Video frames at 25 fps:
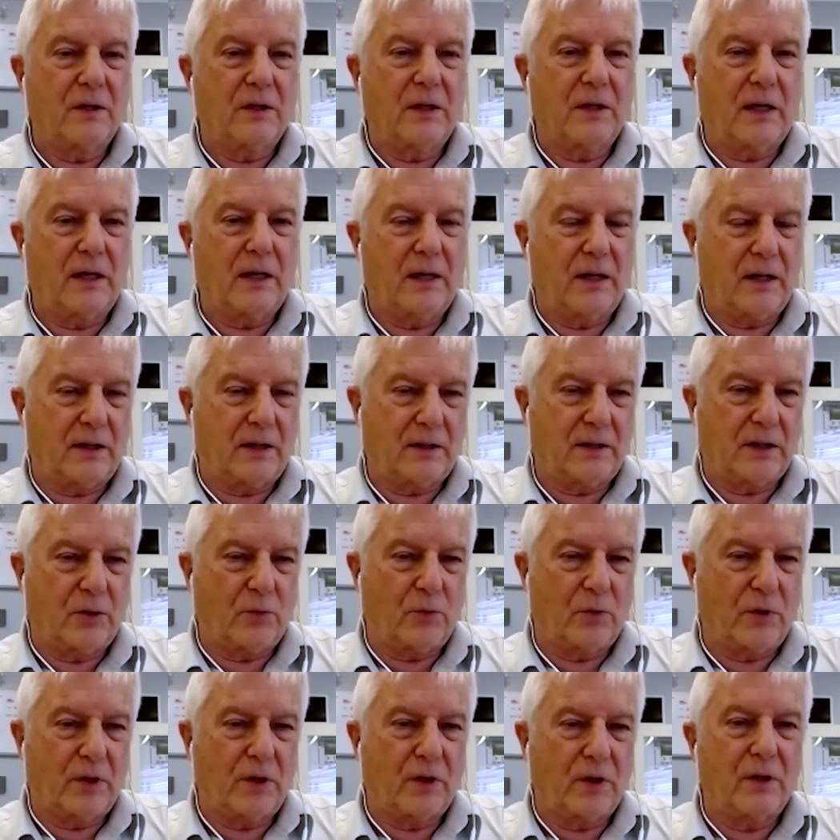another
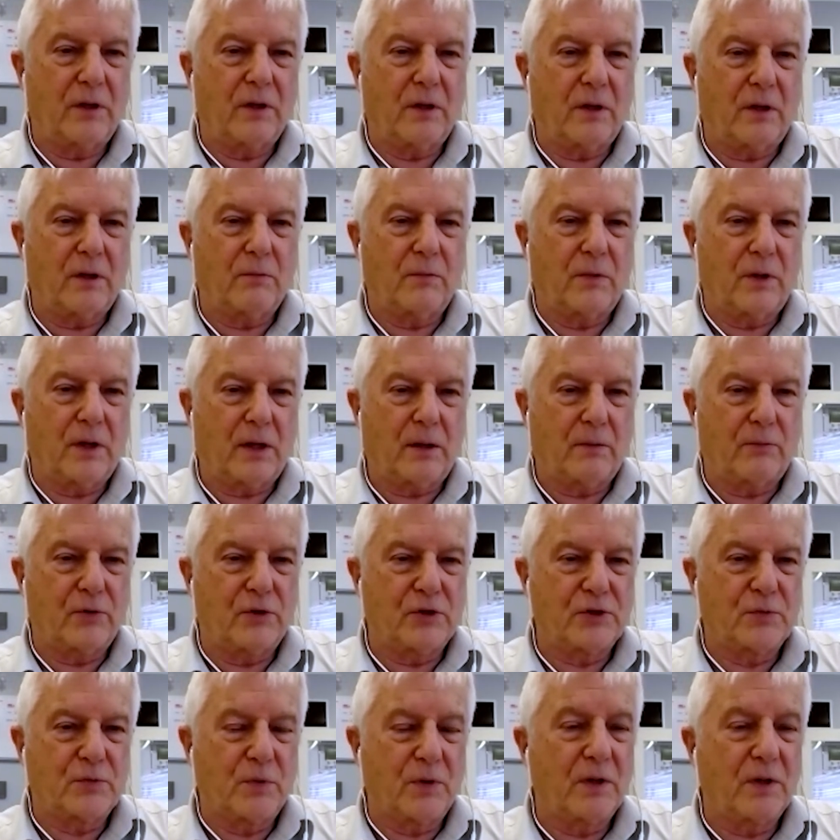one in
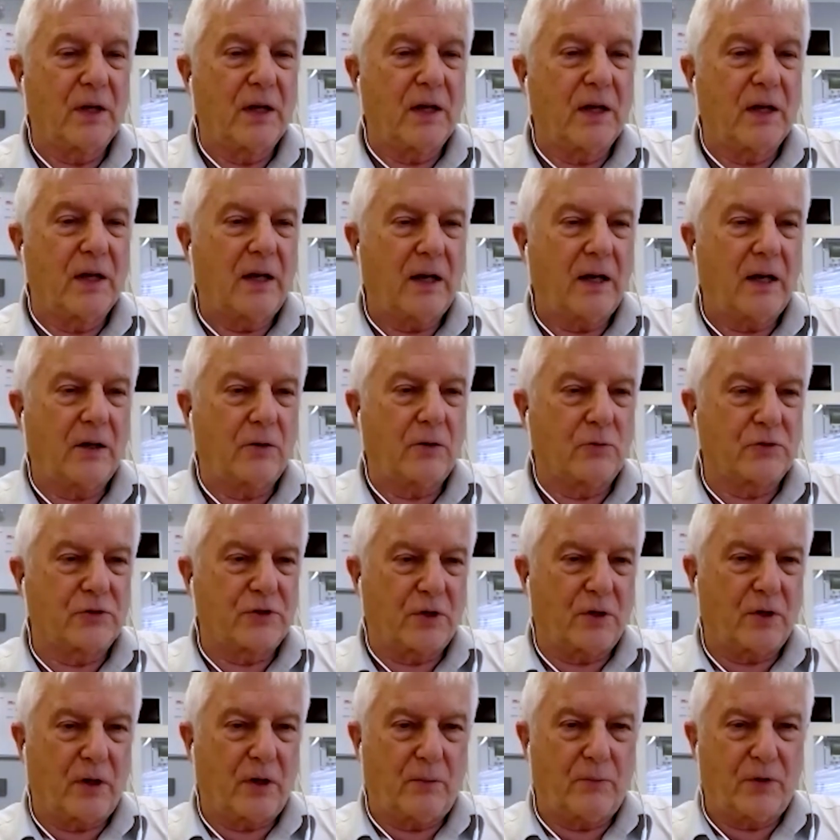Brisbane, and also
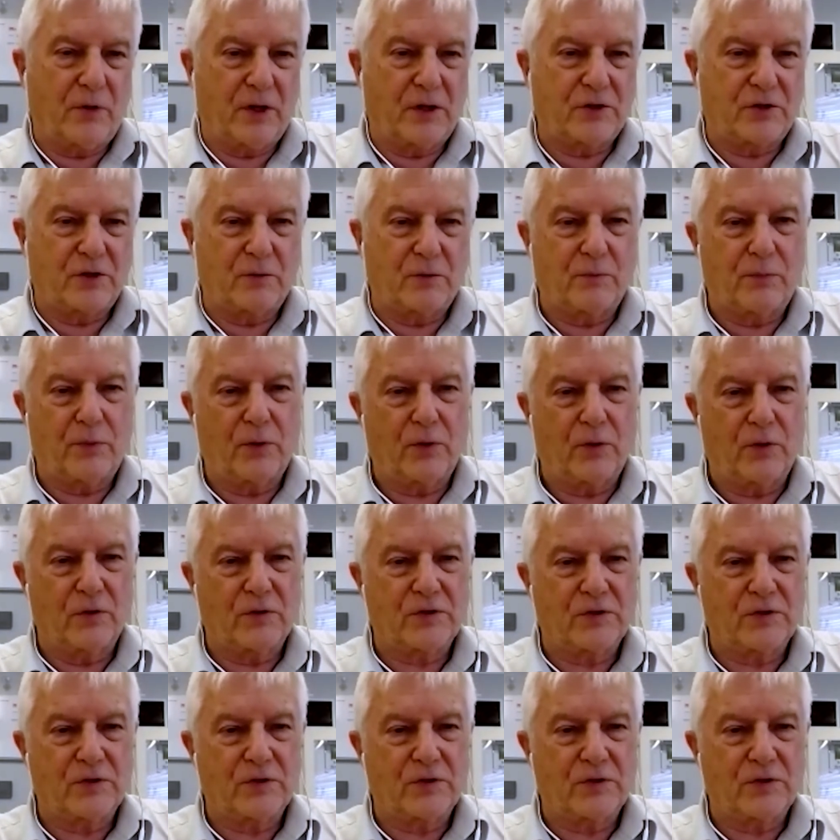a branch in Perth.